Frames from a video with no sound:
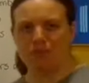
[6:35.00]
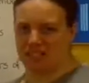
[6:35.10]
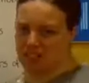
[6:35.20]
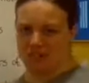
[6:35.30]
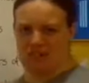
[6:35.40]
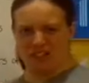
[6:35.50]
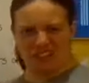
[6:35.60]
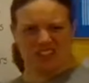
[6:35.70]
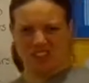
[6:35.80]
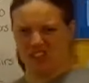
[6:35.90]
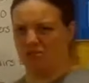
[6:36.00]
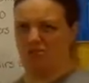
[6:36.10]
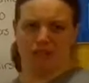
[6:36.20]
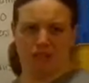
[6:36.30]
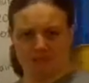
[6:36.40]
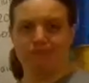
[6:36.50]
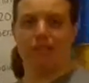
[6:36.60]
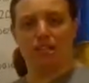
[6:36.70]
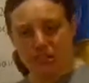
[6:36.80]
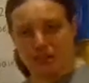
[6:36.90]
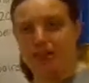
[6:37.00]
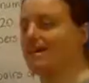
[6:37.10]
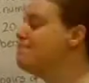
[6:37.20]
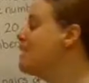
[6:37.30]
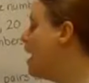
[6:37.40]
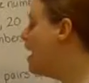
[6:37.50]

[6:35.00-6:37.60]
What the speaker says: instead of looking 2, no, 3,